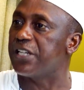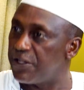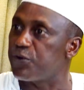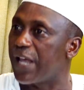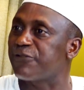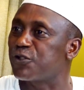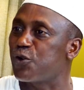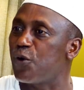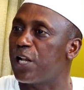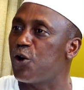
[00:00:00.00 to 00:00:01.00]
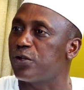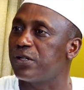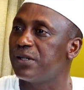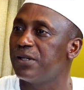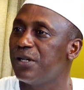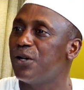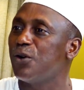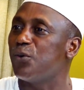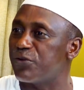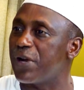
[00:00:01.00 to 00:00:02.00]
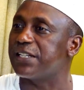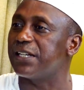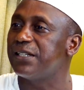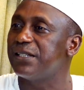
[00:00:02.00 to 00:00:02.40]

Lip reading: If we have to go alone, we're ready.